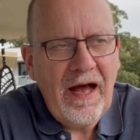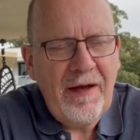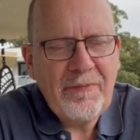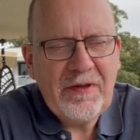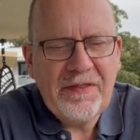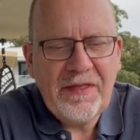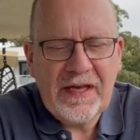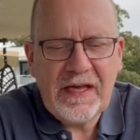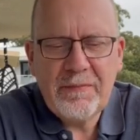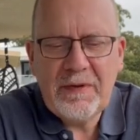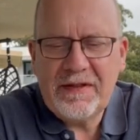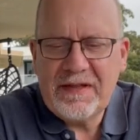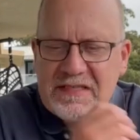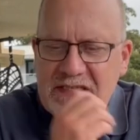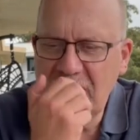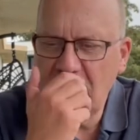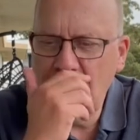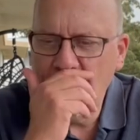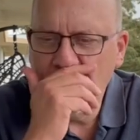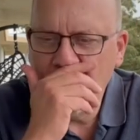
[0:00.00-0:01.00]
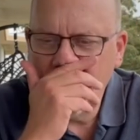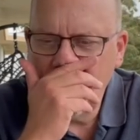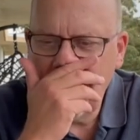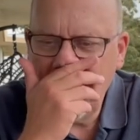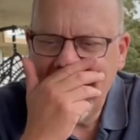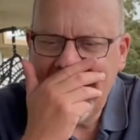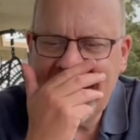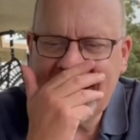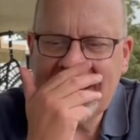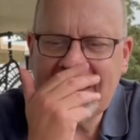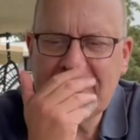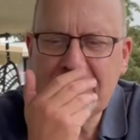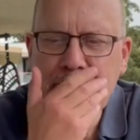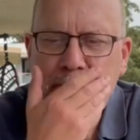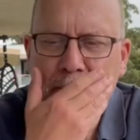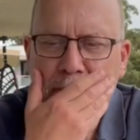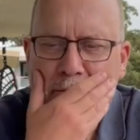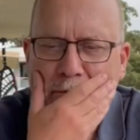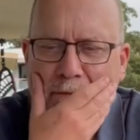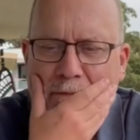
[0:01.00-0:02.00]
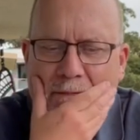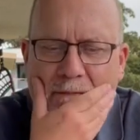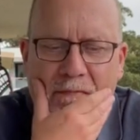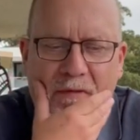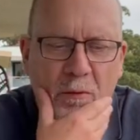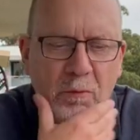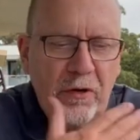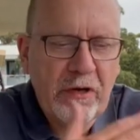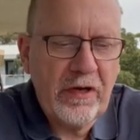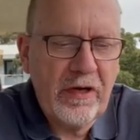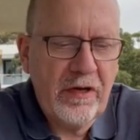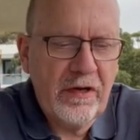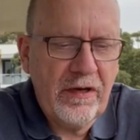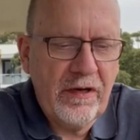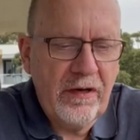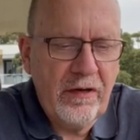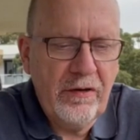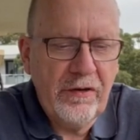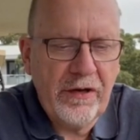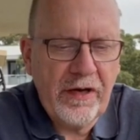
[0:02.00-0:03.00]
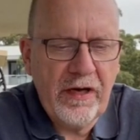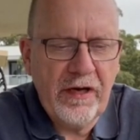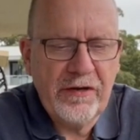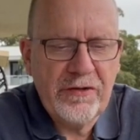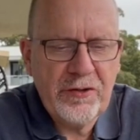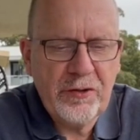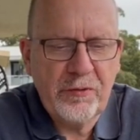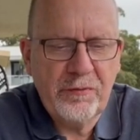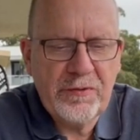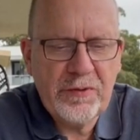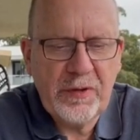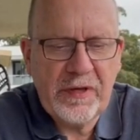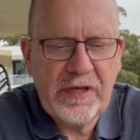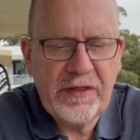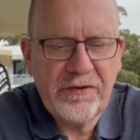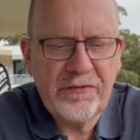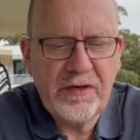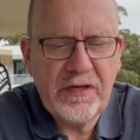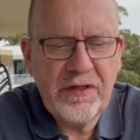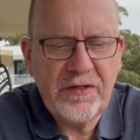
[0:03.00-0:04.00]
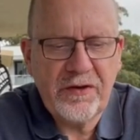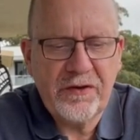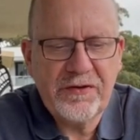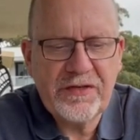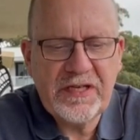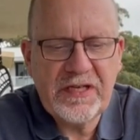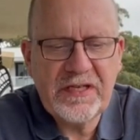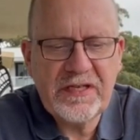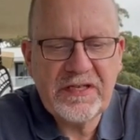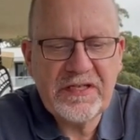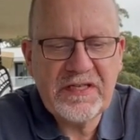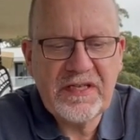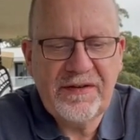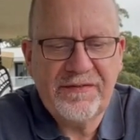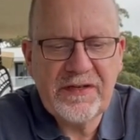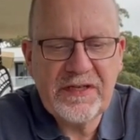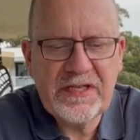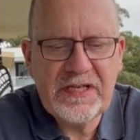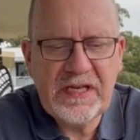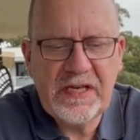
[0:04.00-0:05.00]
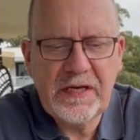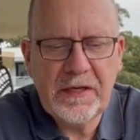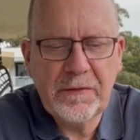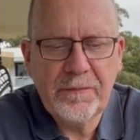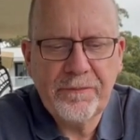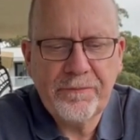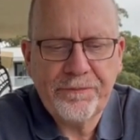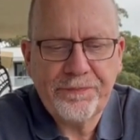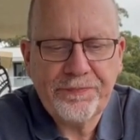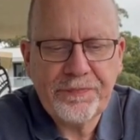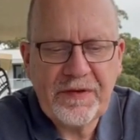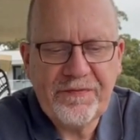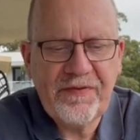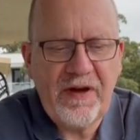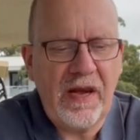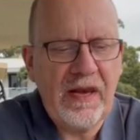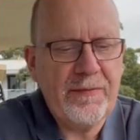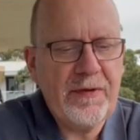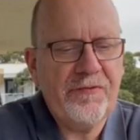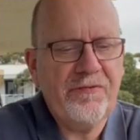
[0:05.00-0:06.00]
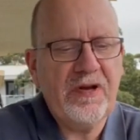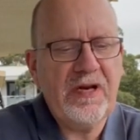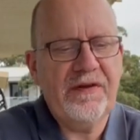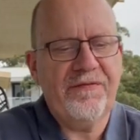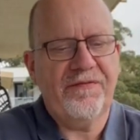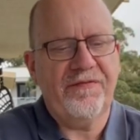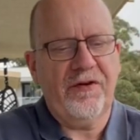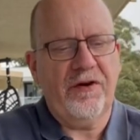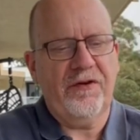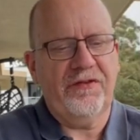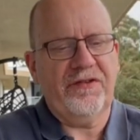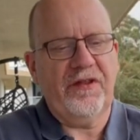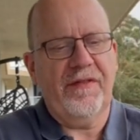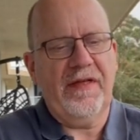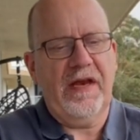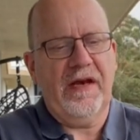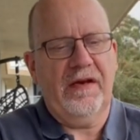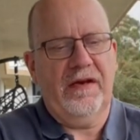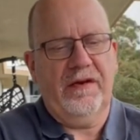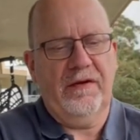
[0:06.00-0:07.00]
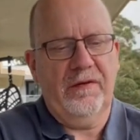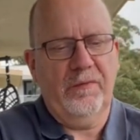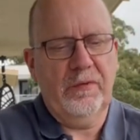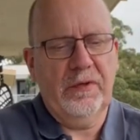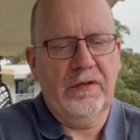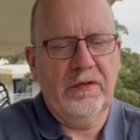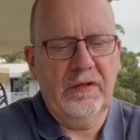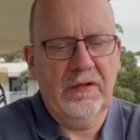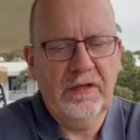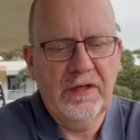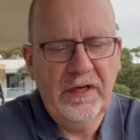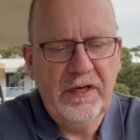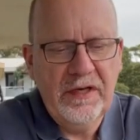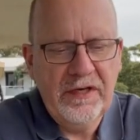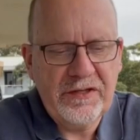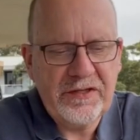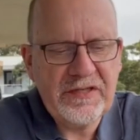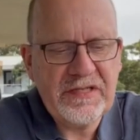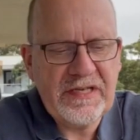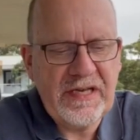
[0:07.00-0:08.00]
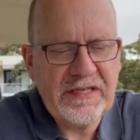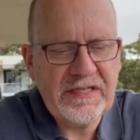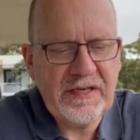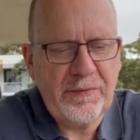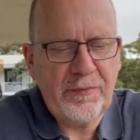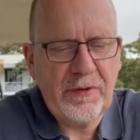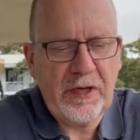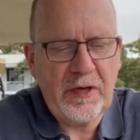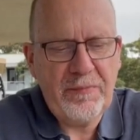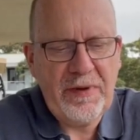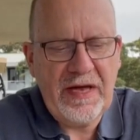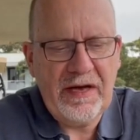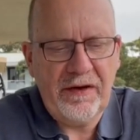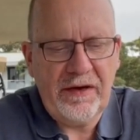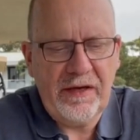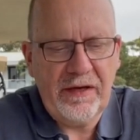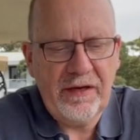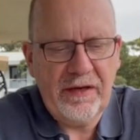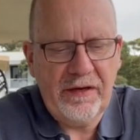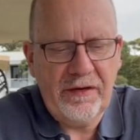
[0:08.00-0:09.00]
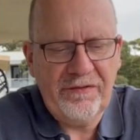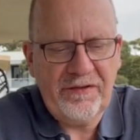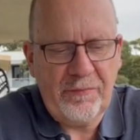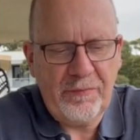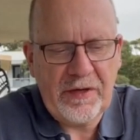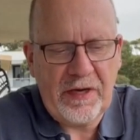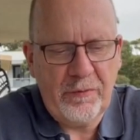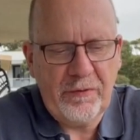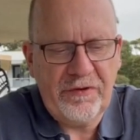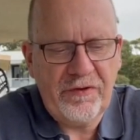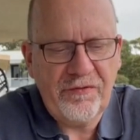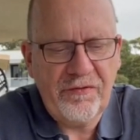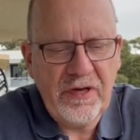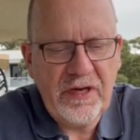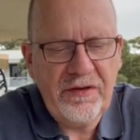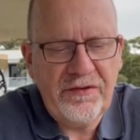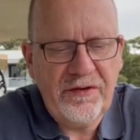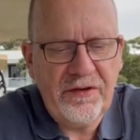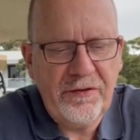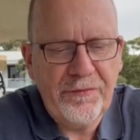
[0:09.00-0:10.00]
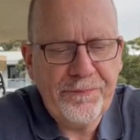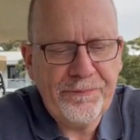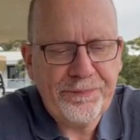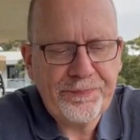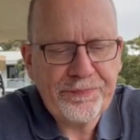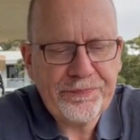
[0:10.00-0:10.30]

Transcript: been thinking about this a lot, and we're going to look at Job 23, 13 to 17. In fact, let me read it first, and then we'll just say something about it, and something I want to read to you.